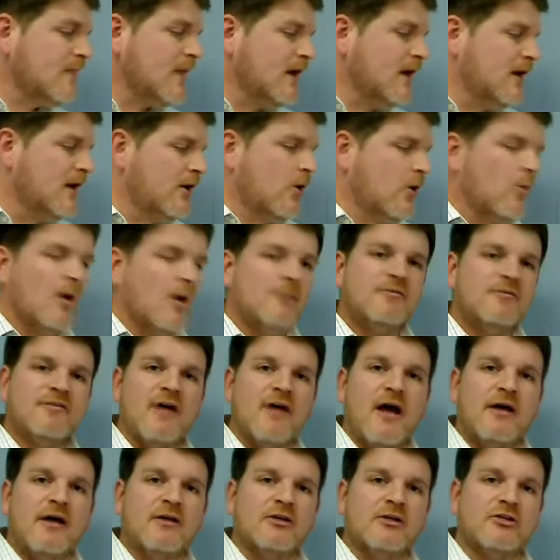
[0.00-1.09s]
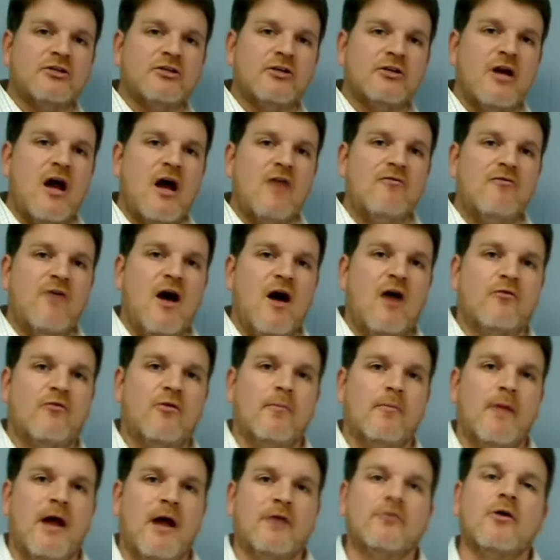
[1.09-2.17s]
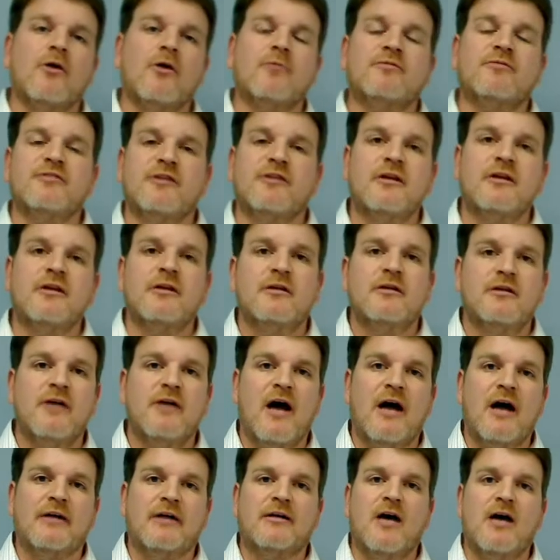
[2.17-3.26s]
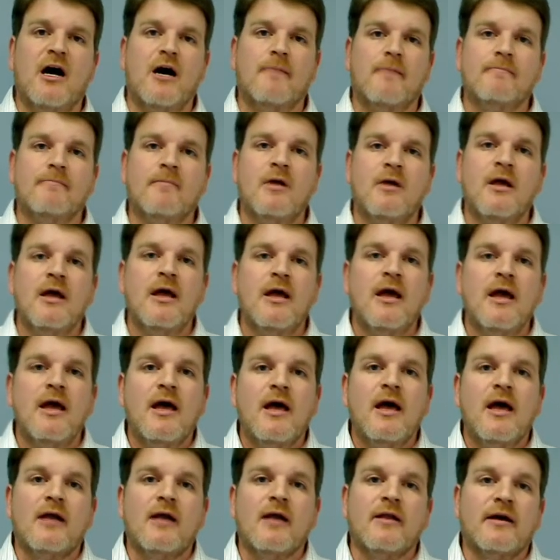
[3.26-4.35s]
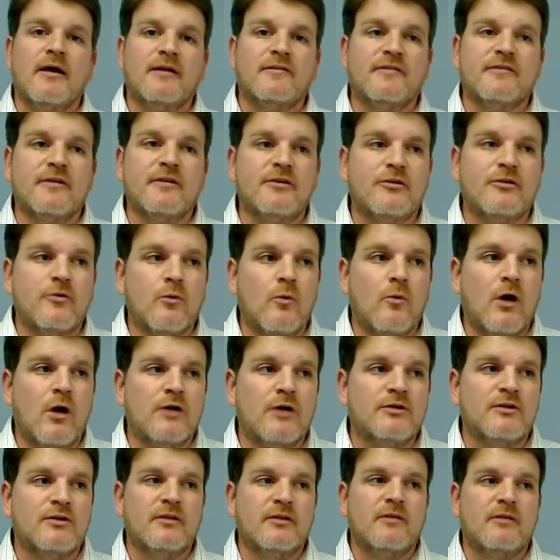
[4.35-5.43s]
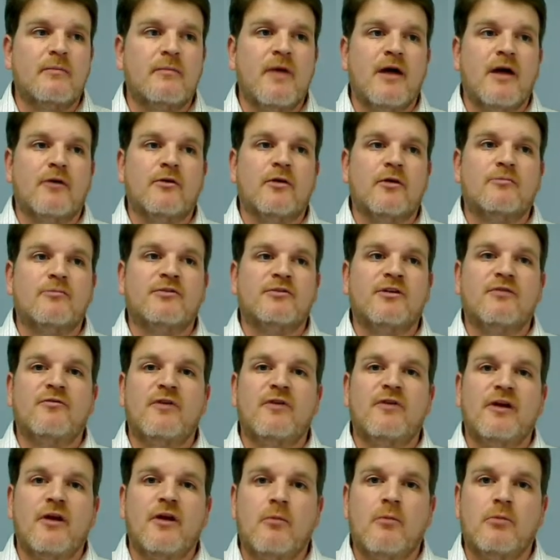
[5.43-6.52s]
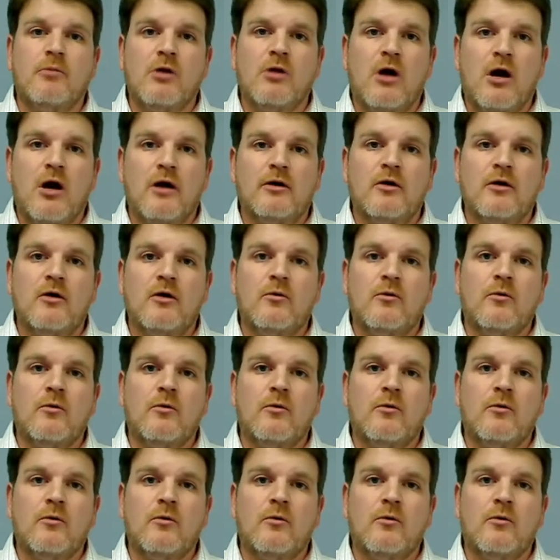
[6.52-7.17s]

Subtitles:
And our website is shouldifileforbankruptcy.com. And like I said, you're watching the Bankruptcy video blog.